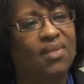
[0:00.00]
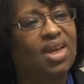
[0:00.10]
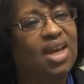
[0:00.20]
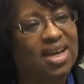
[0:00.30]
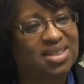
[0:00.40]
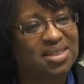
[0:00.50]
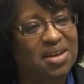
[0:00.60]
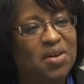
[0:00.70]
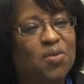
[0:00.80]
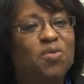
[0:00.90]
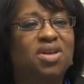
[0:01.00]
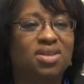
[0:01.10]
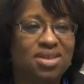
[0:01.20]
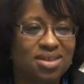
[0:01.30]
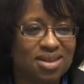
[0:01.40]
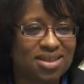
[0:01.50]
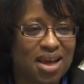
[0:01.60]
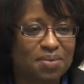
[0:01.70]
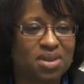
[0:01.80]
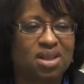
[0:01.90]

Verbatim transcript: Yes, realistic types